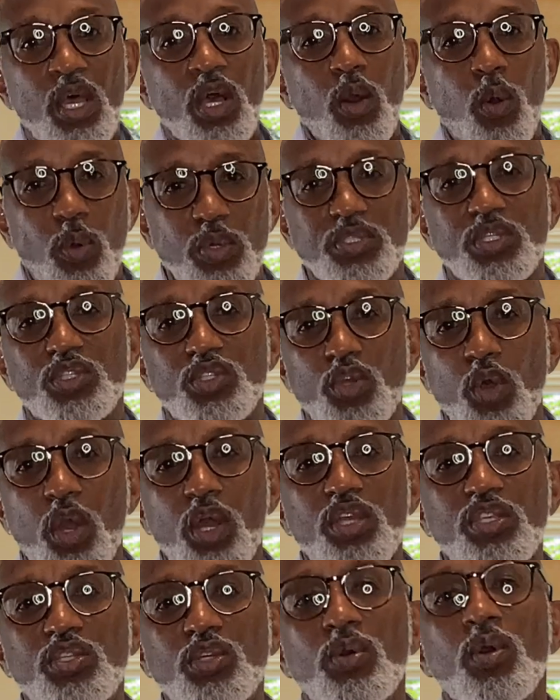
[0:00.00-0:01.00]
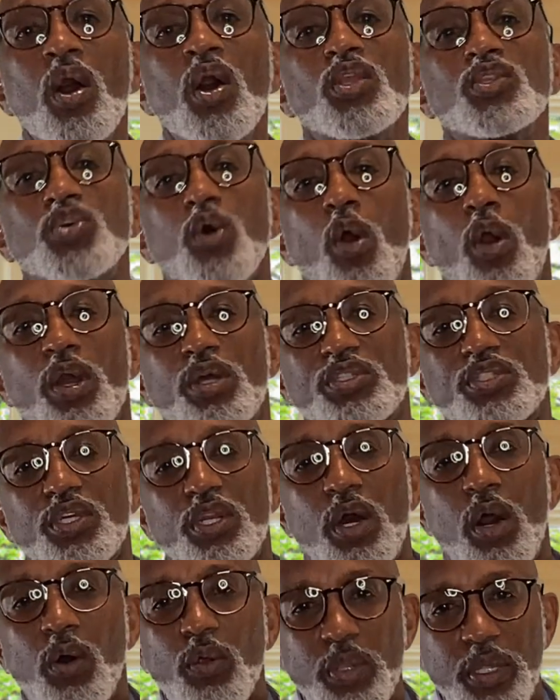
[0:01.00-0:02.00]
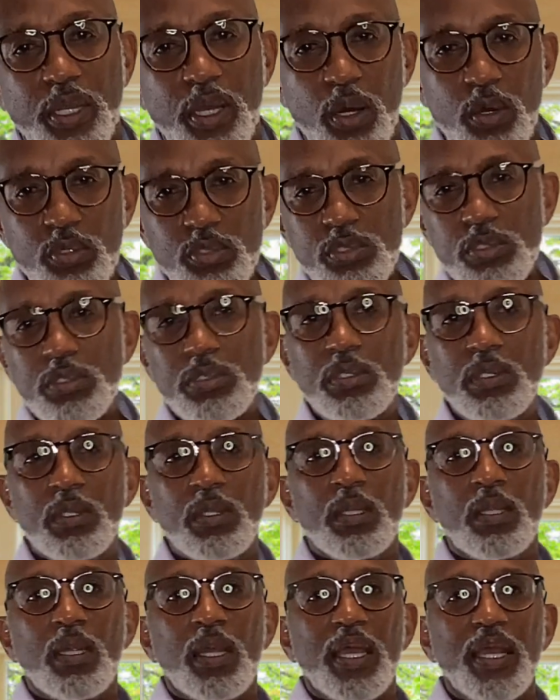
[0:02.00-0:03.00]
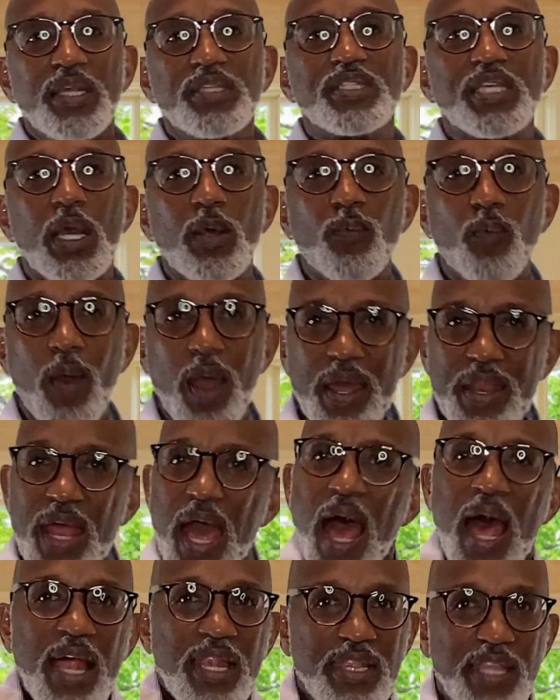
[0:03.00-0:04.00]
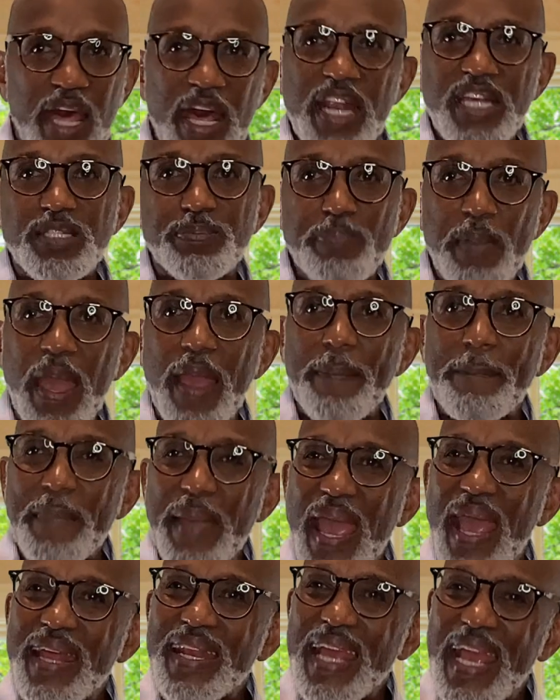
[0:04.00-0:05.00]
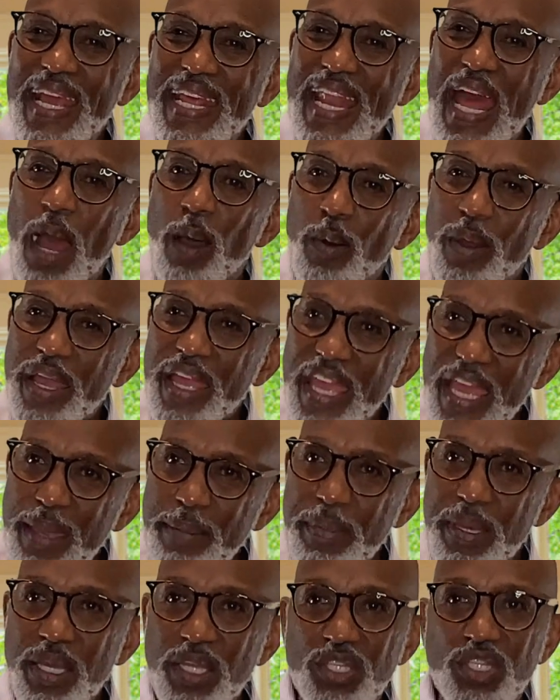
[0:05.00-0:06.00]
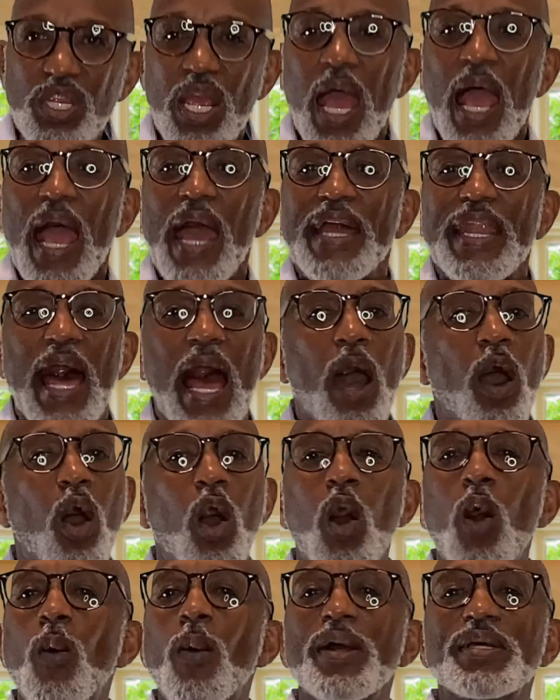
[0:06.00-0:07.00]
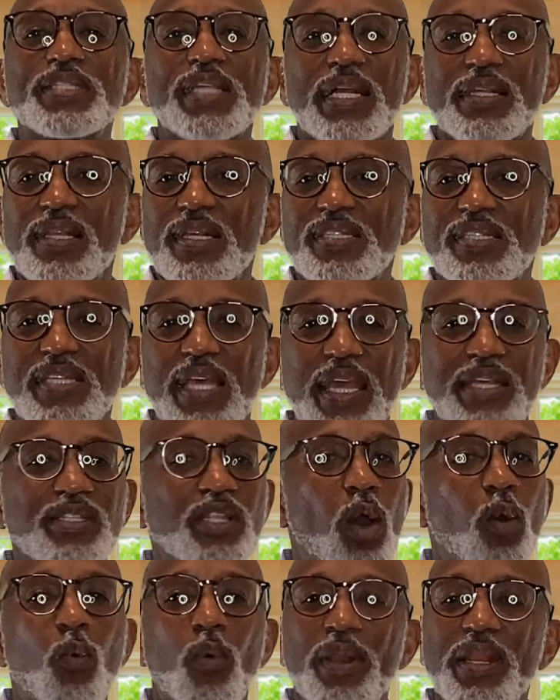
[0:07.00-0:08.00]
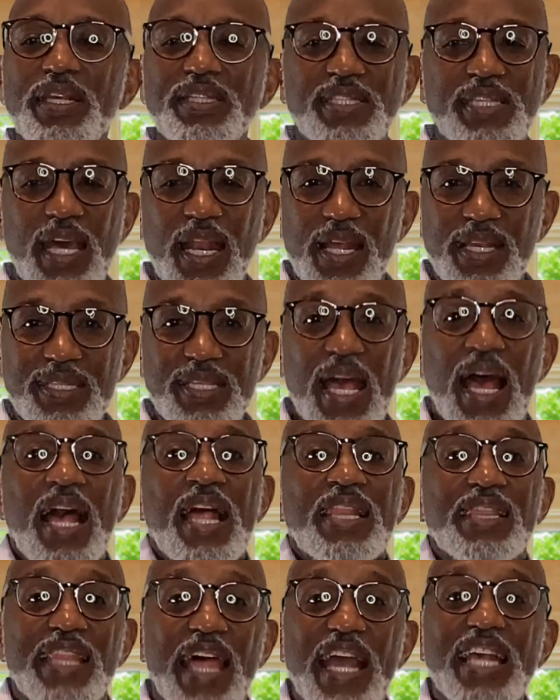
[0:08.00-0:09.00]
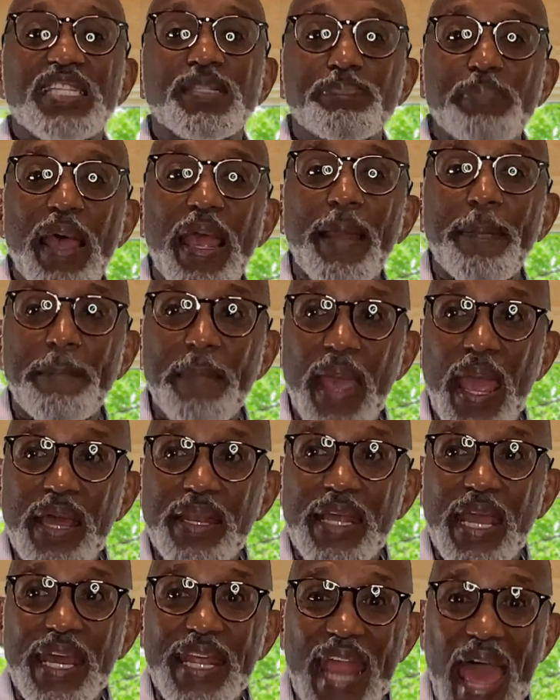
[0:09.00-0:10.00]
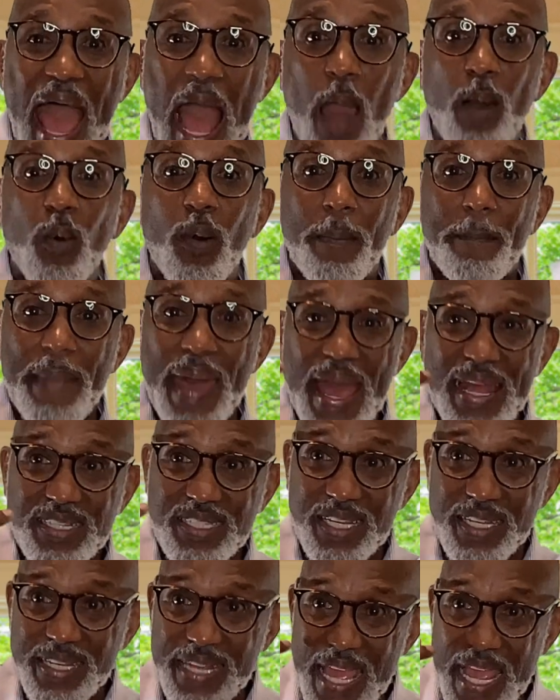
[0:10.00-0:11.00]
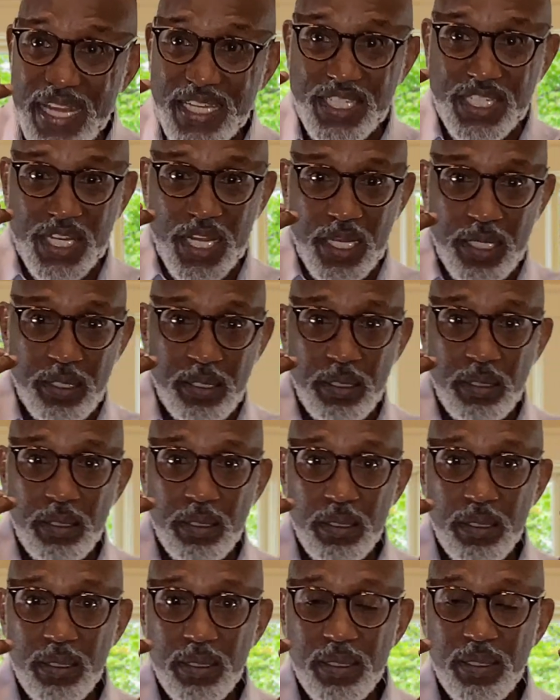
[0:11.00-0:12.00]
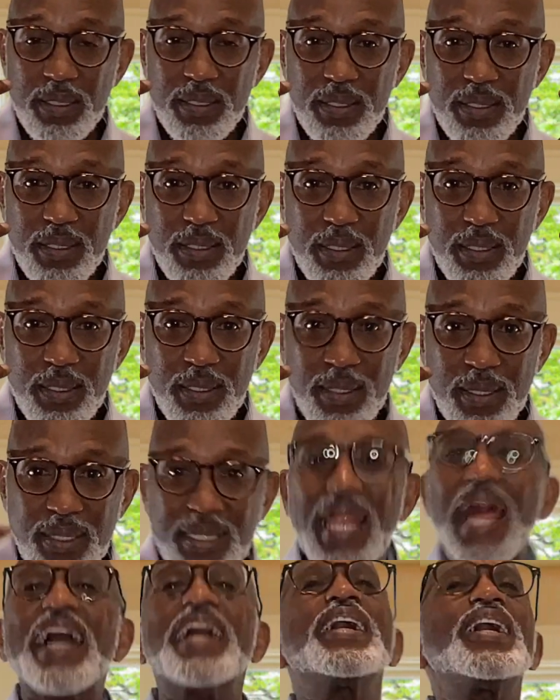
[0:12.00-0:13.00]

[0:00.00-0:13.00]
Who is he talking to? Talking to the Holy Ghost. He said, what? Let us make man in our image. And I always like to say, no, what he said is, let's make man in our imagination like